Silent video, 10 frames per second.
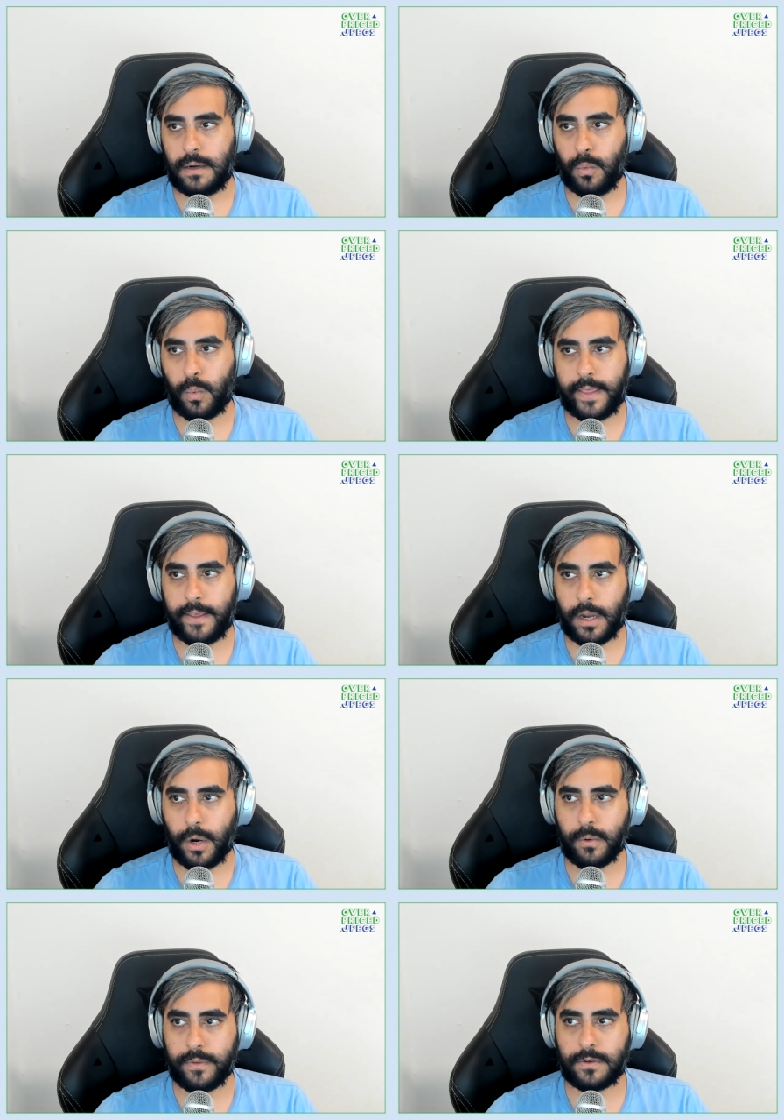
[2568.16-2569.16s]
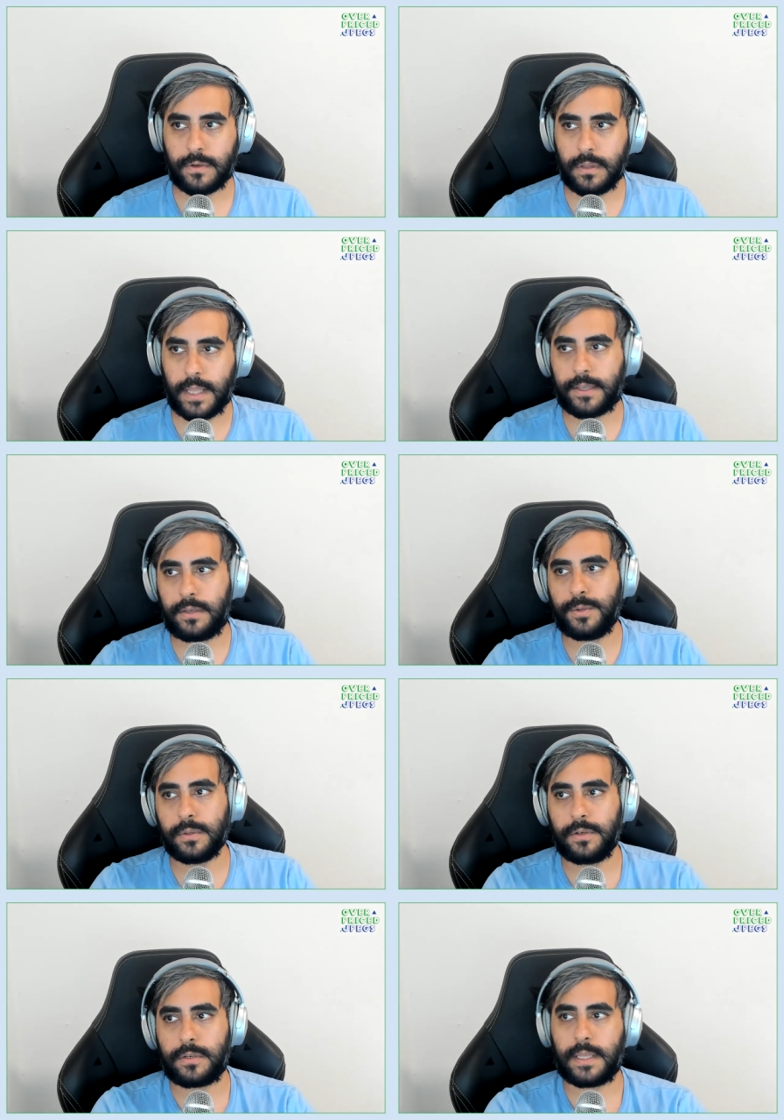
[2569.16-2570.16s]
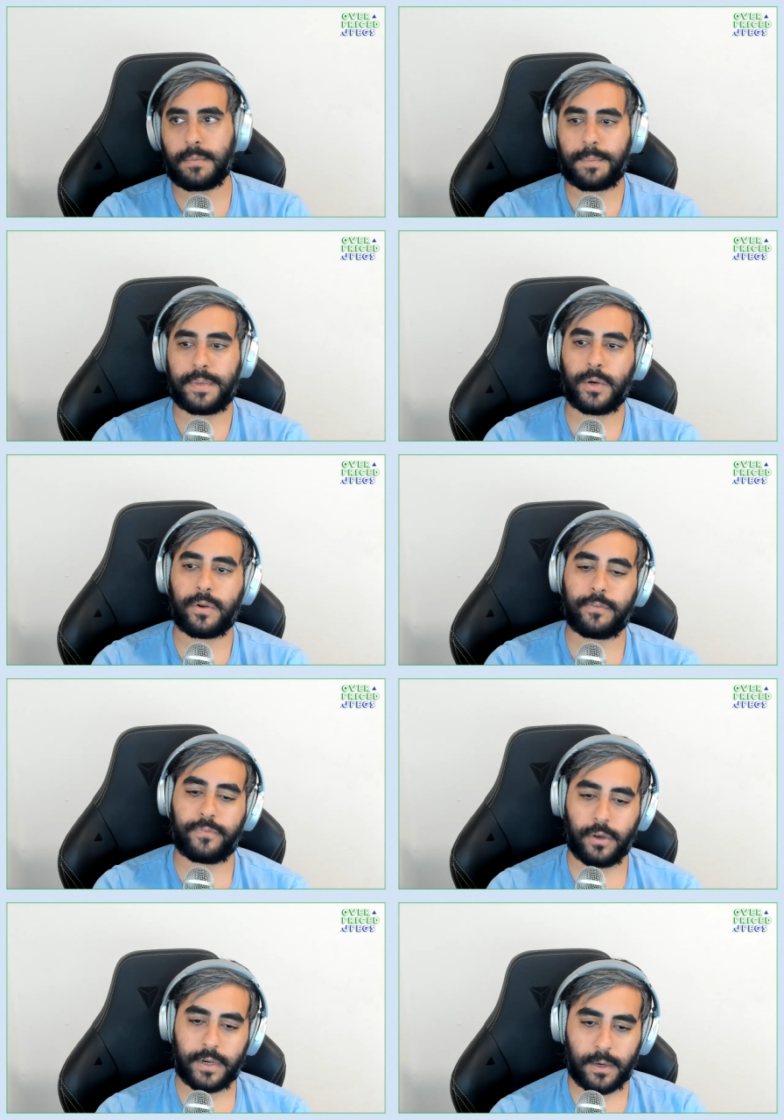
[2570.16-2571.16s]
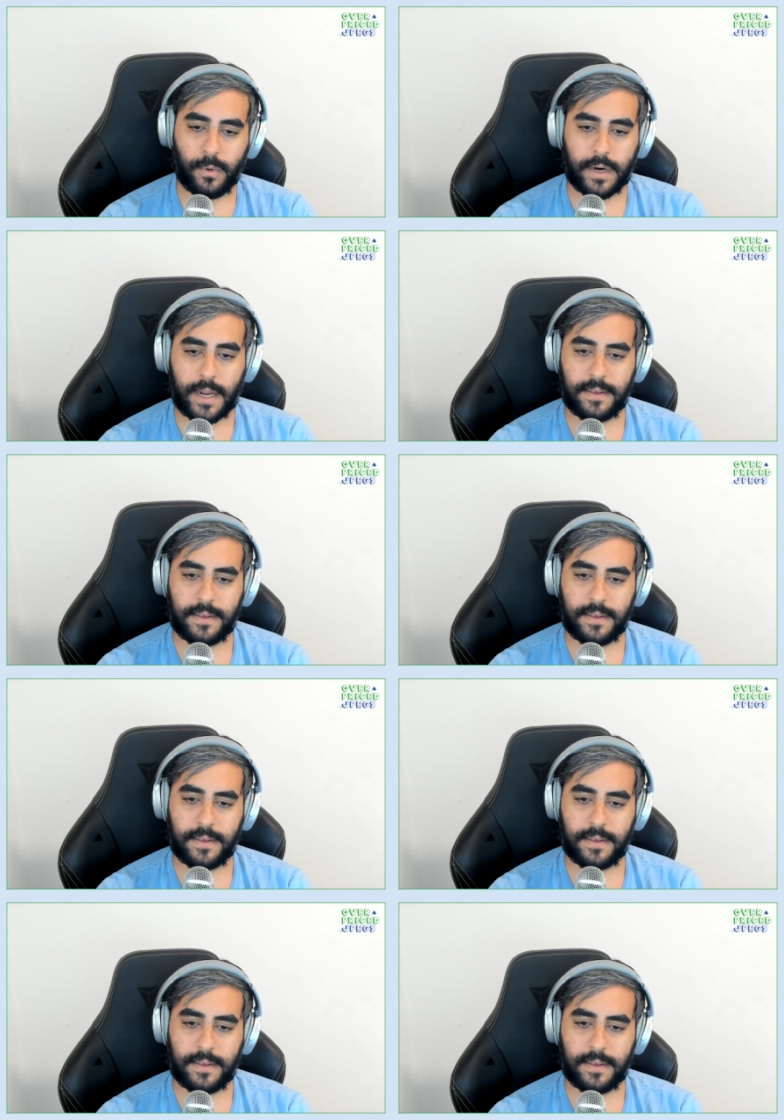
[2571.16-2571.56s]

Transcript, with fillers: where they're going with it all. Like you alluded, they might be going to the Flow network.